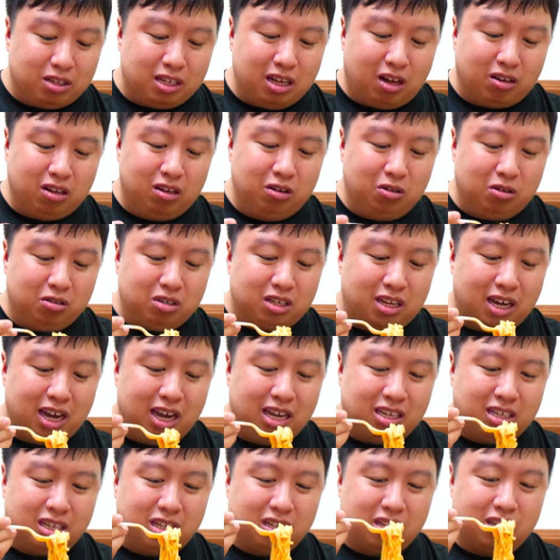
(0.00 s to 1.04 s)
to see how the noodles
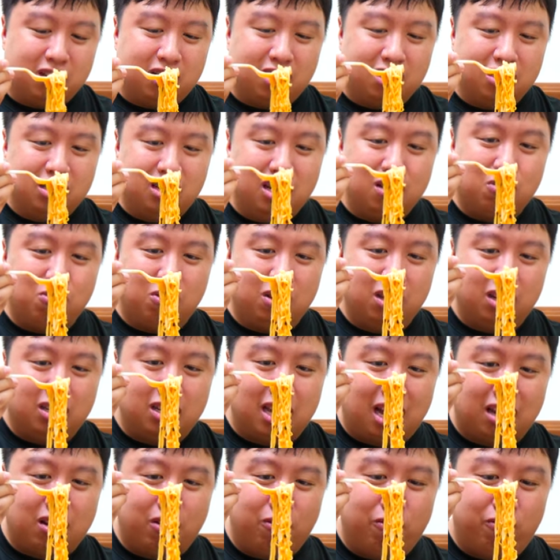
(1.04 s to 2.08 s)
taste, because this one looks
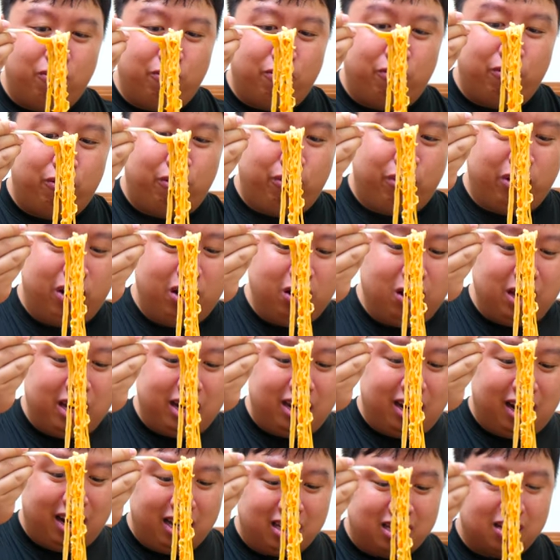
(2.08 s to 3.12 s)
actually really
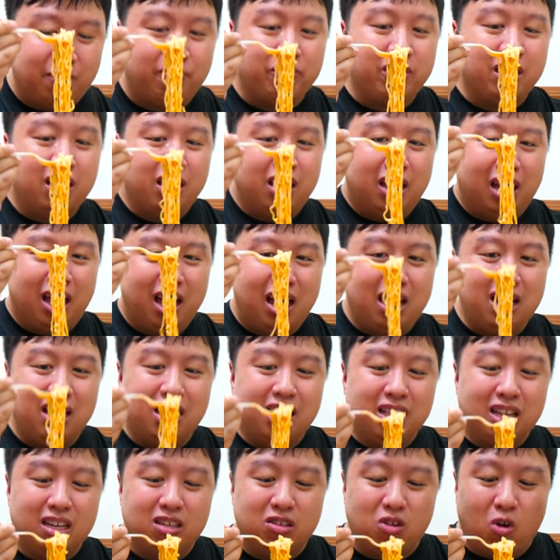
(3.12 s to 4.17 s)
nice. And
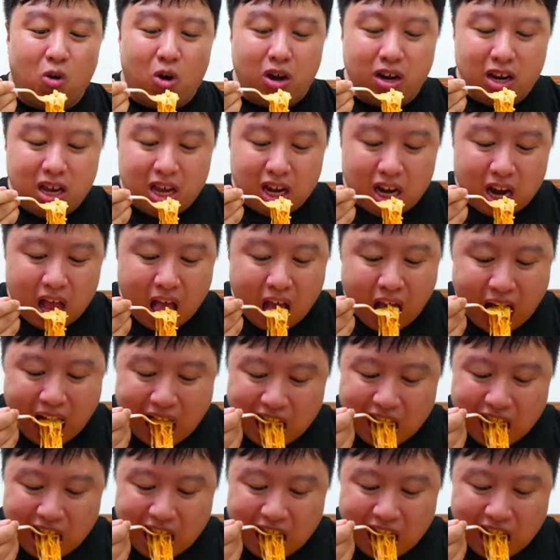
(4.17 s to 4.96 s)
let's go on in.